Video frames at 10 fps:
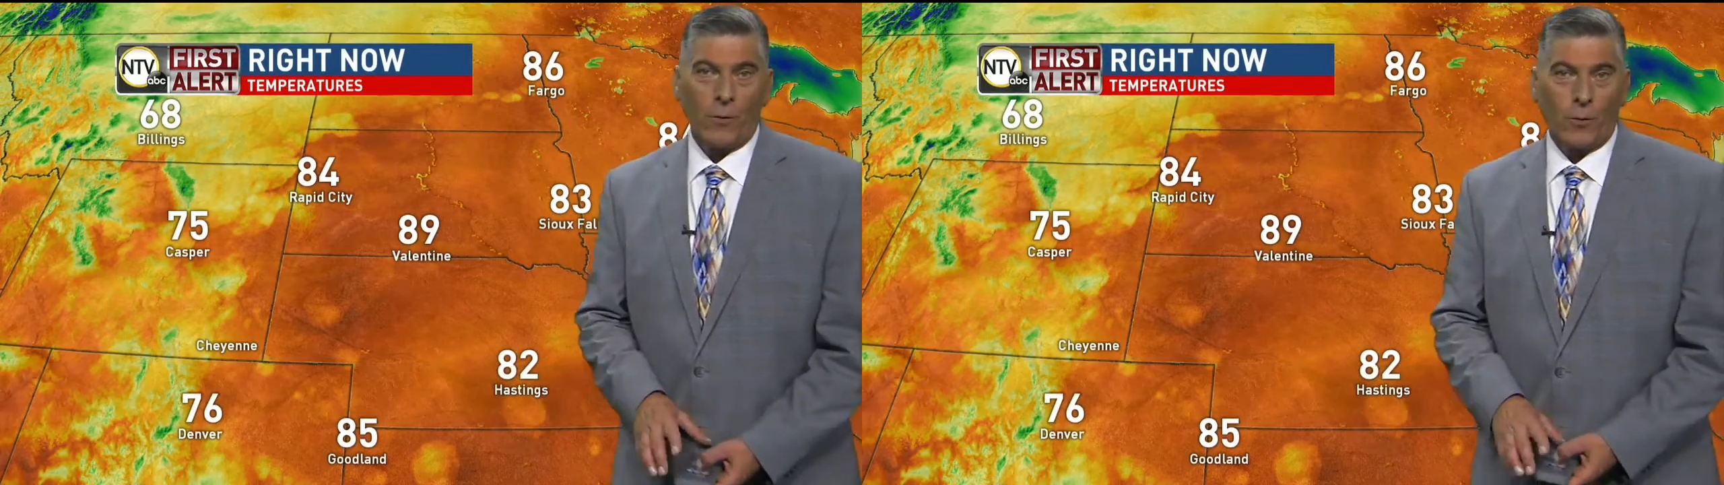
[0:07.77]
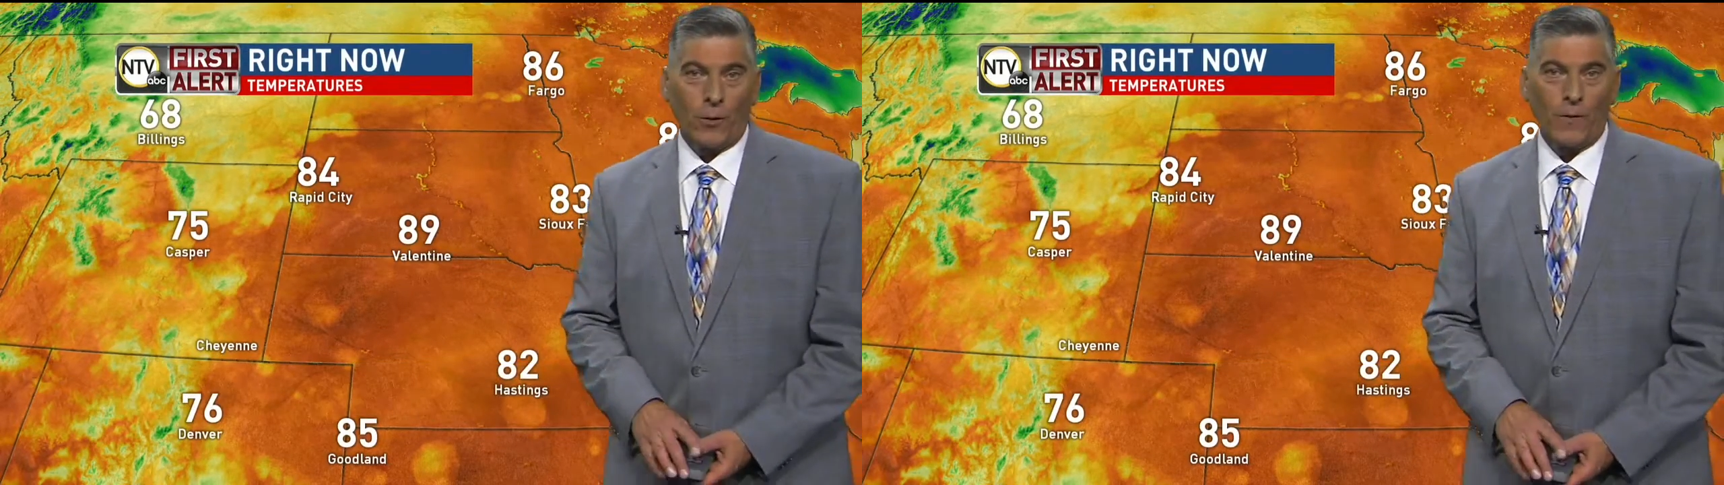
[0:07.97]

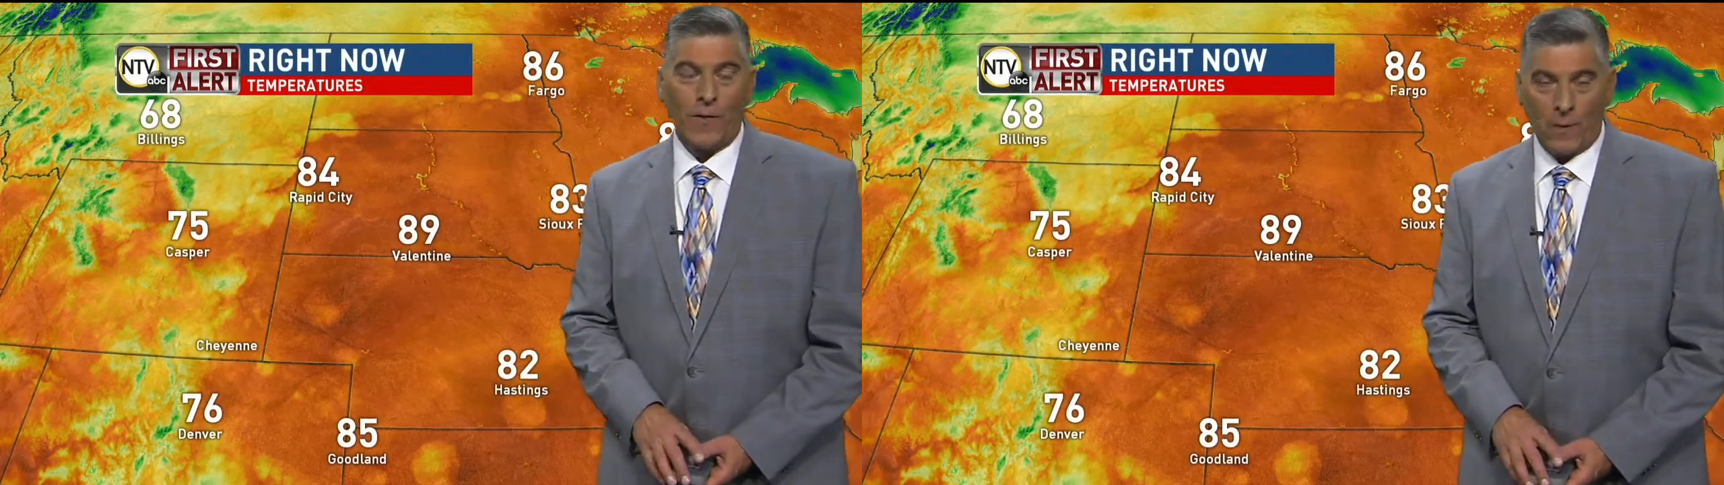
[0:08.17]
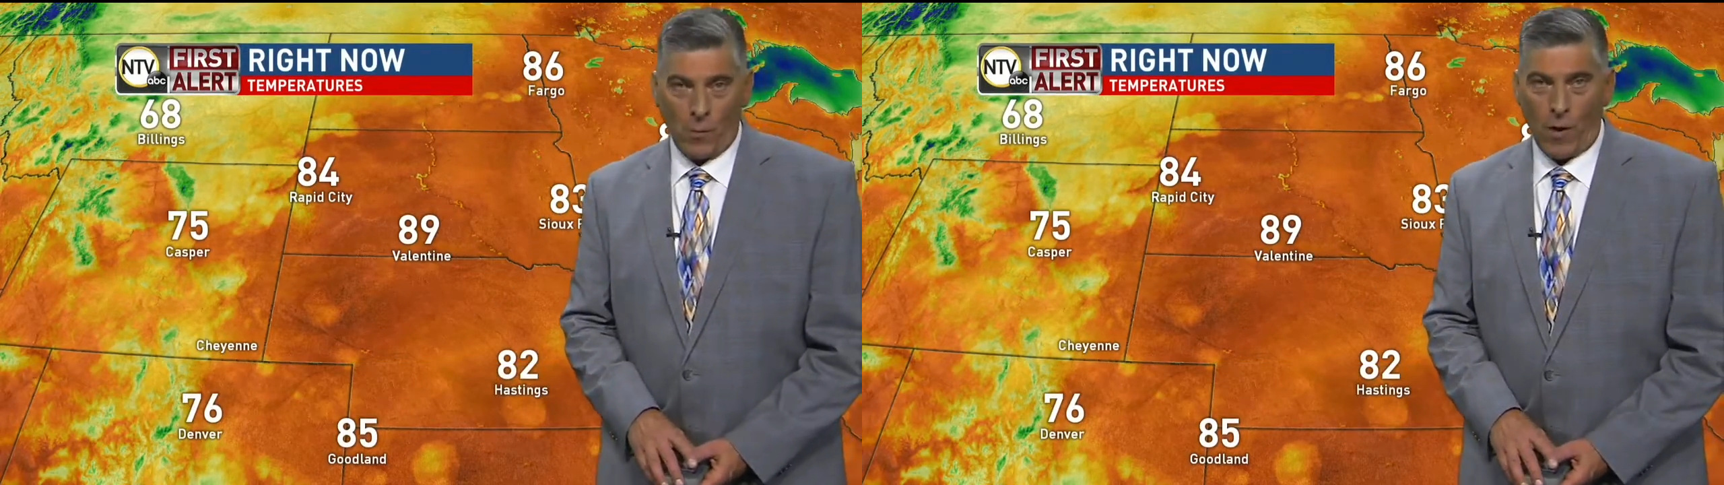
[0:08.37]
cooler
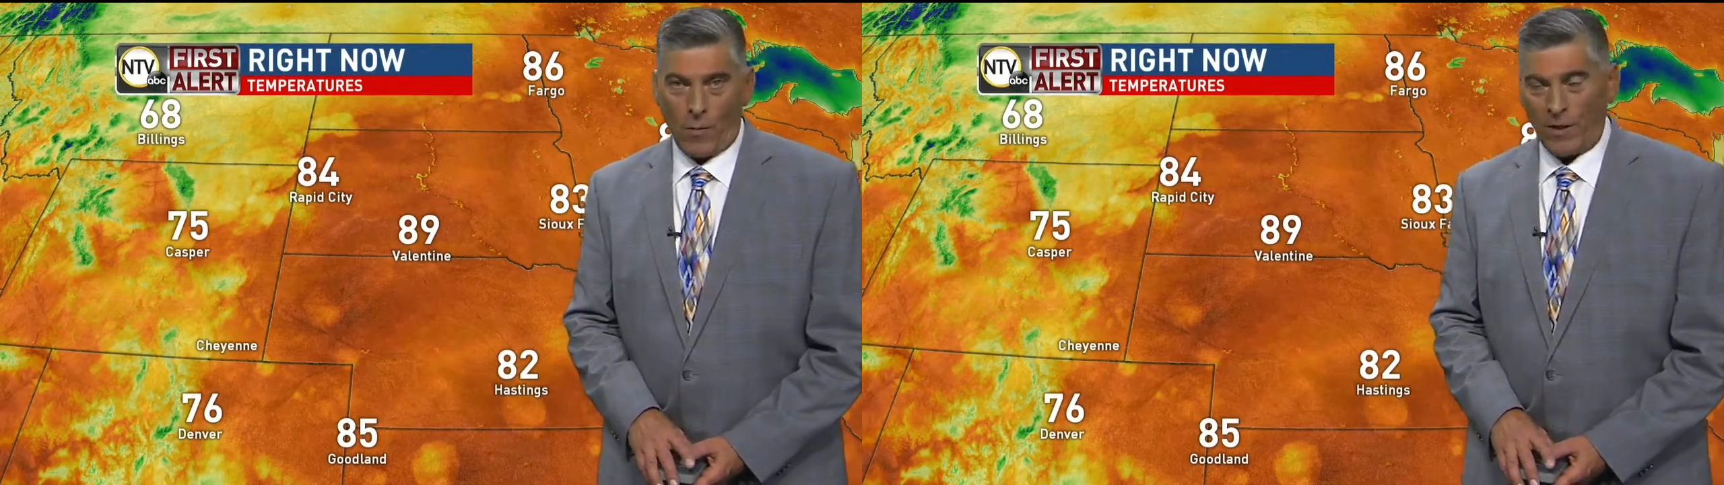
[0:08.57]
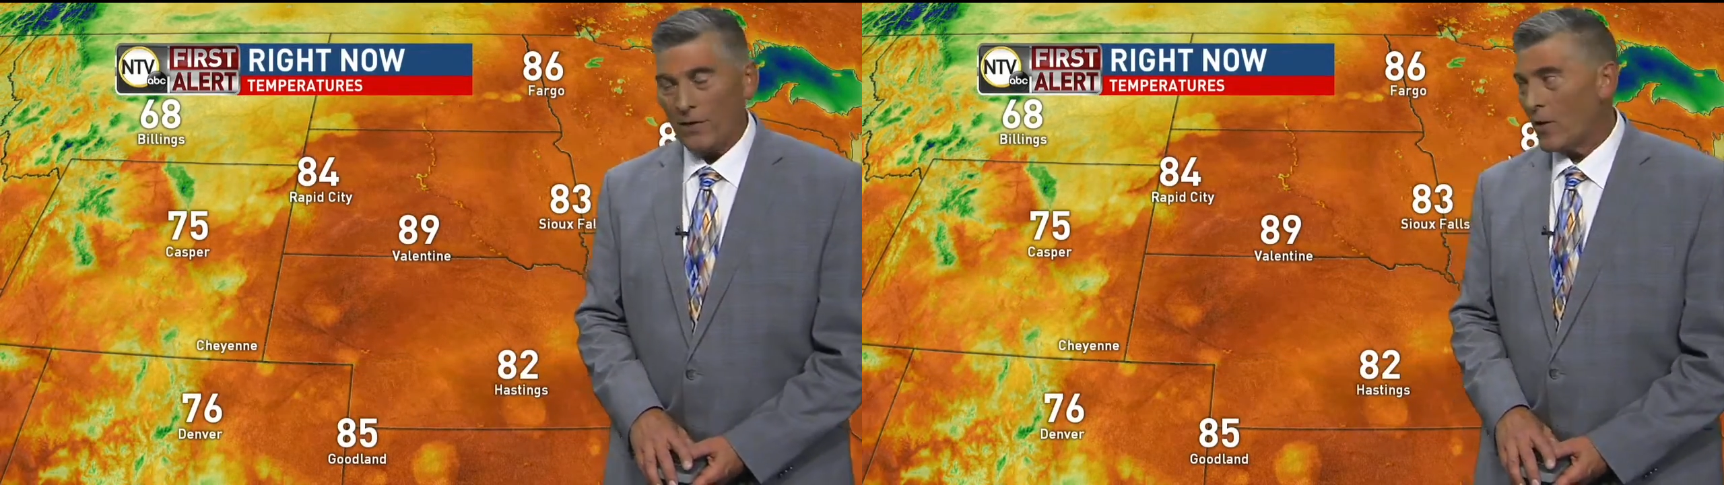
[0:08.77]
than
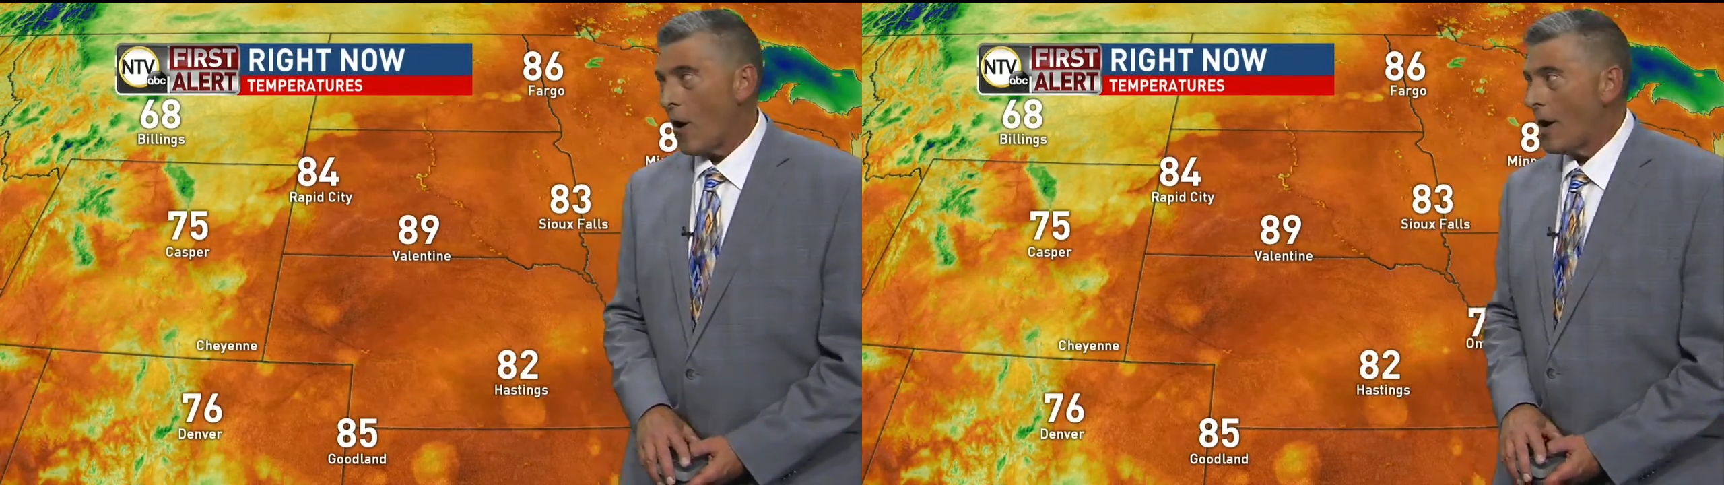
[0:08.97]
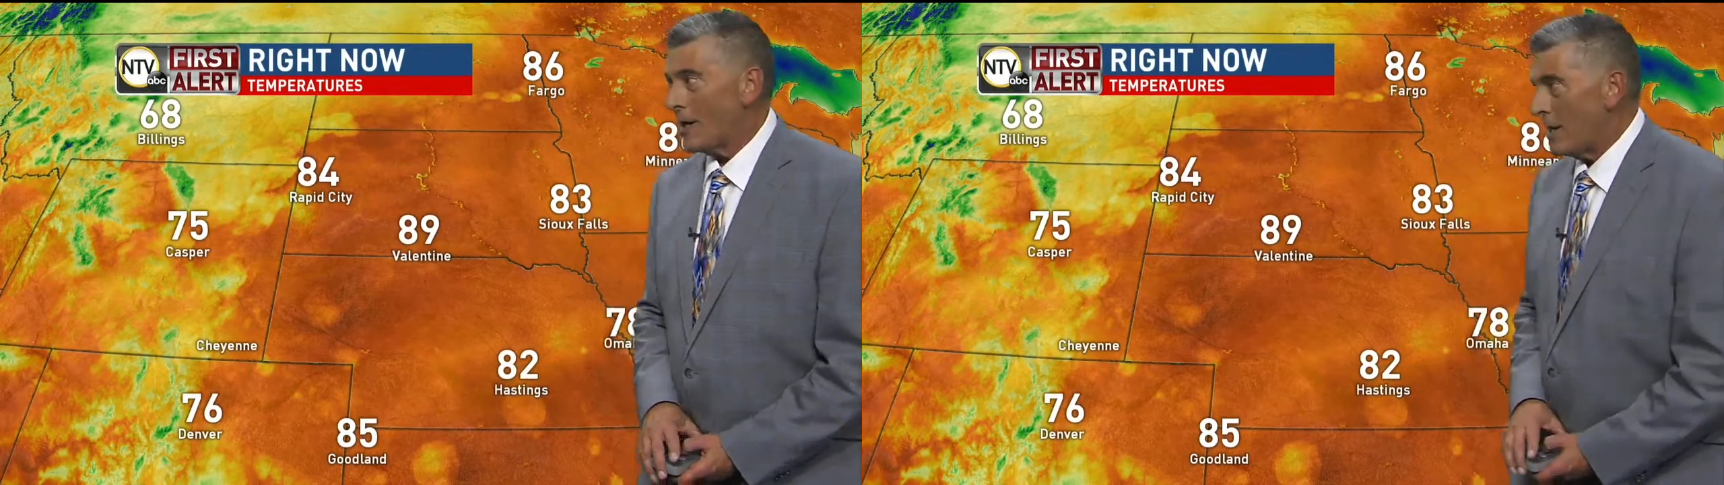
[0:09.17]
what we
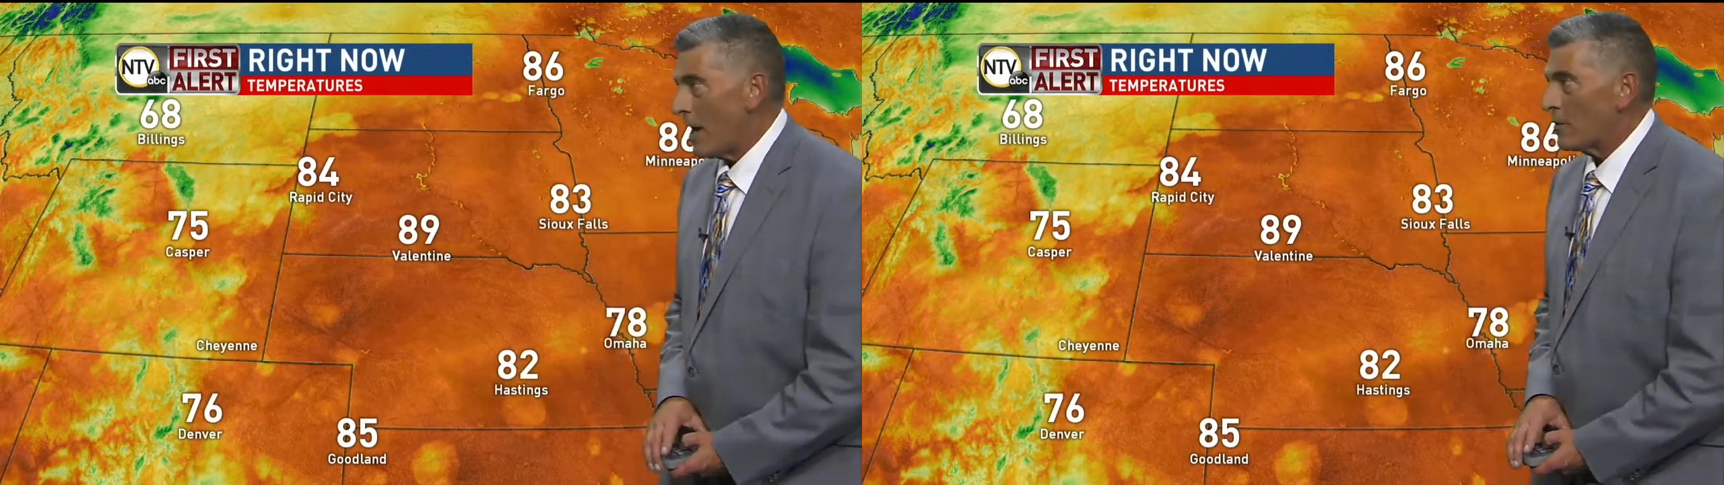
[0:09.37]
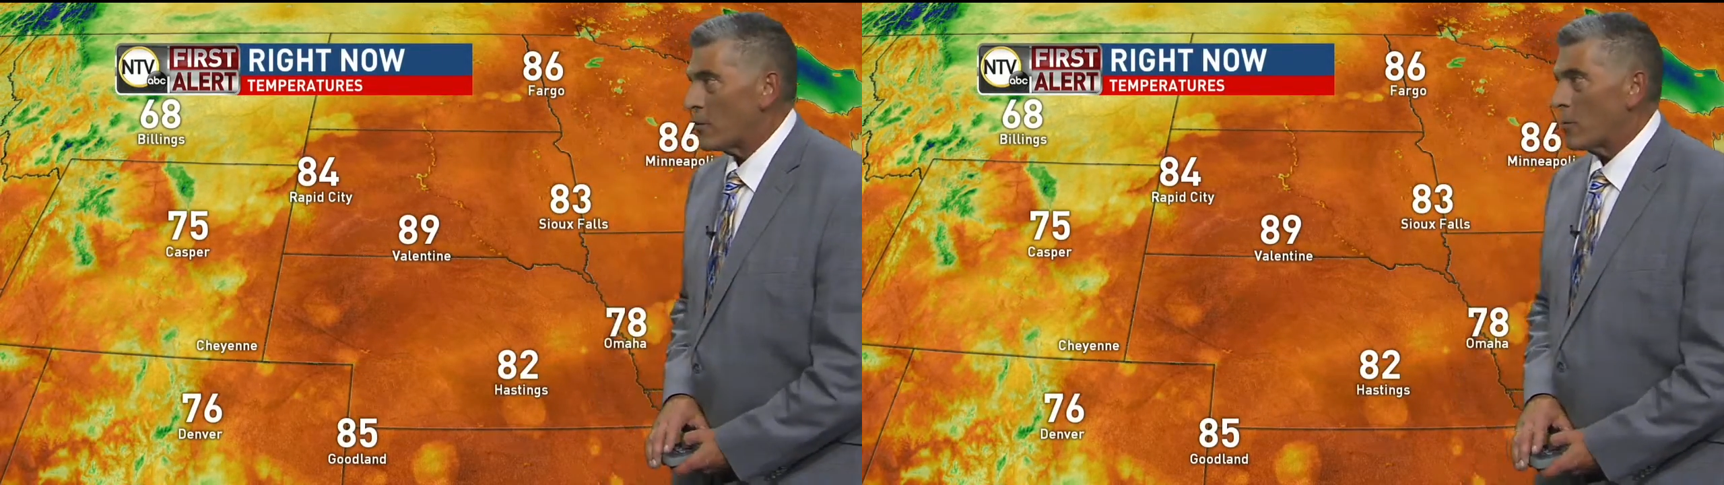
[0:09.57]
saw
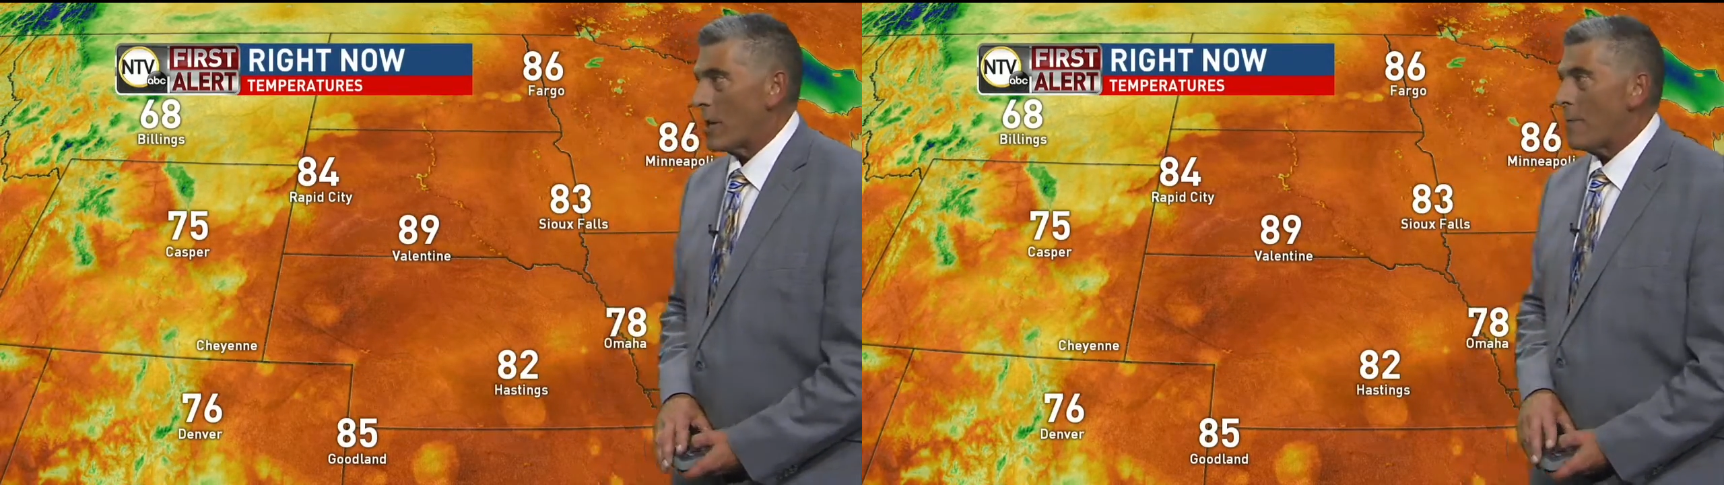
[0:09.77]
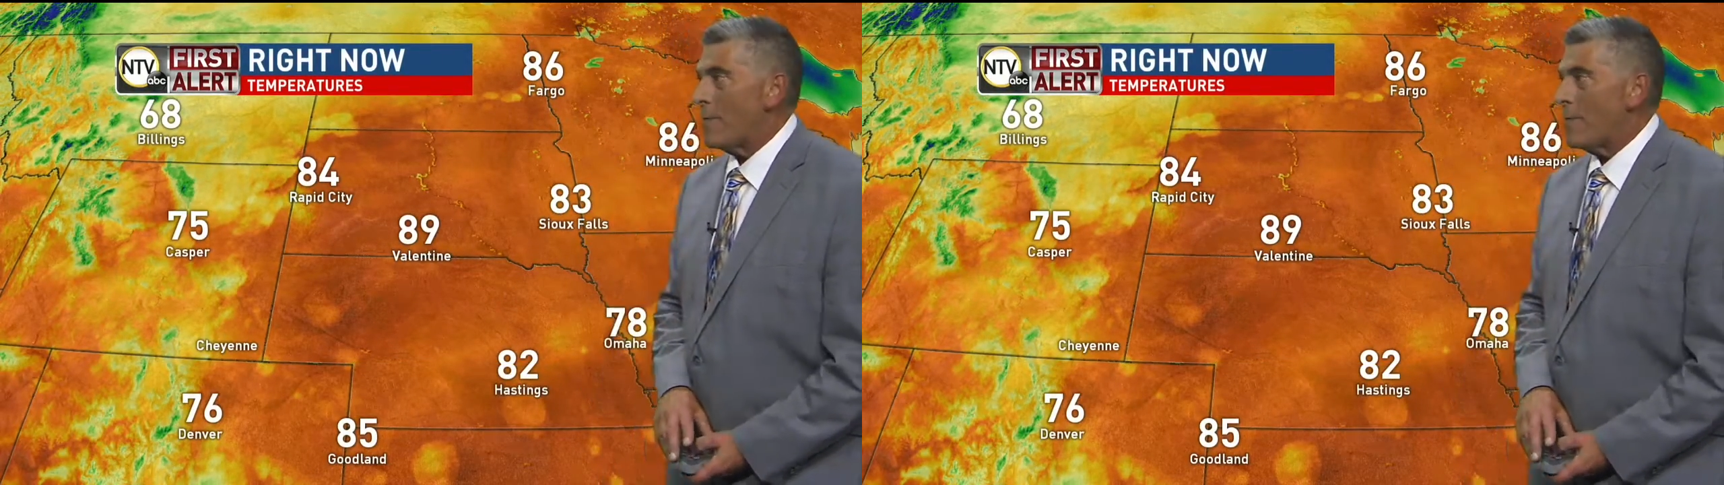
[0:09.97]
yesterday,